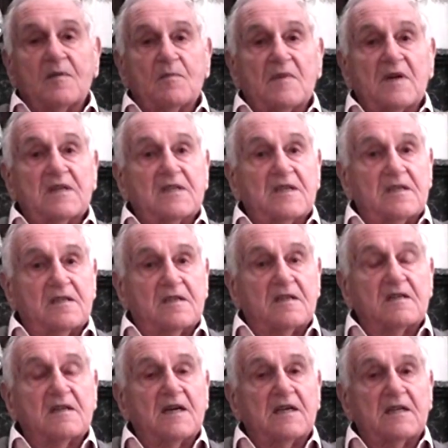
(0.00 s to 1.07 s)
My sister
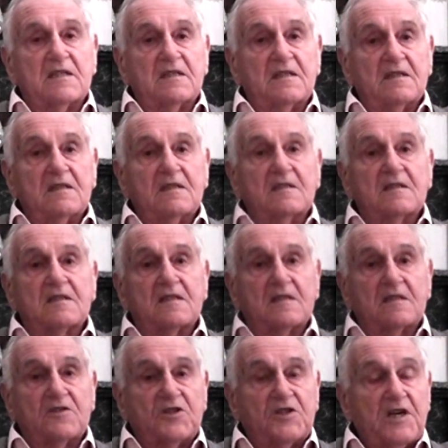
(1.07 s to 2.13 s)
died,
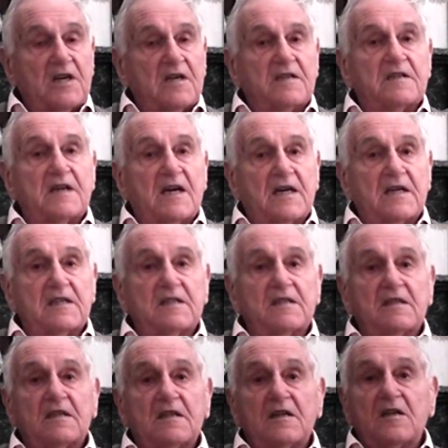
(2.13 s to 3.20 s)
Sheila died,
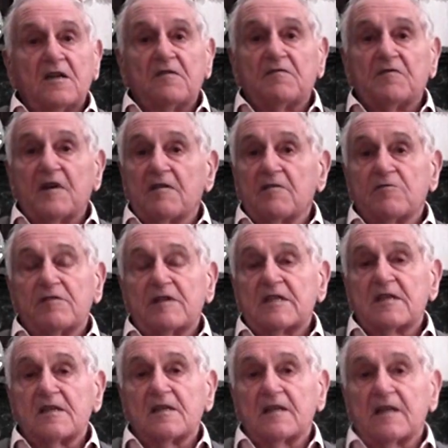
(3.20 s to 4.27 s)
very
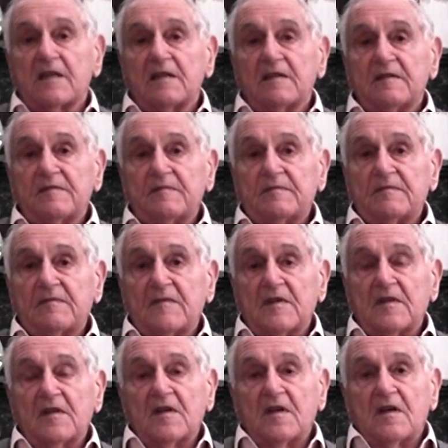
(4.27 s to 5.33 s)
recently,
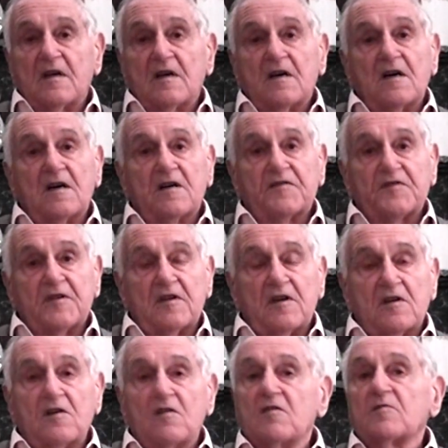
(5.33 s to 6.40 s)
after a
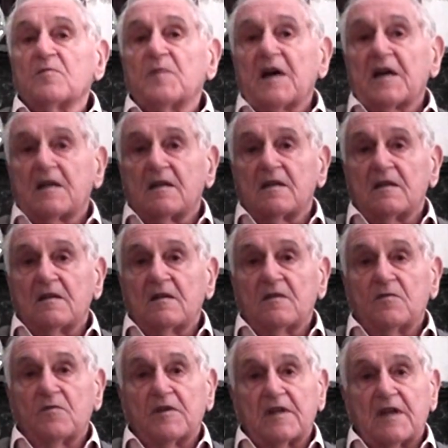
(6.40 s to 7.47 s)
long battle
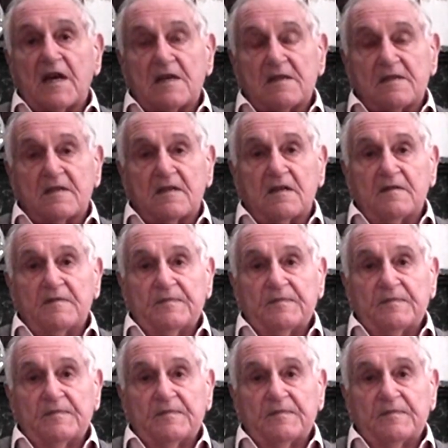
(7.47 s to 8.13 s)
with cancer.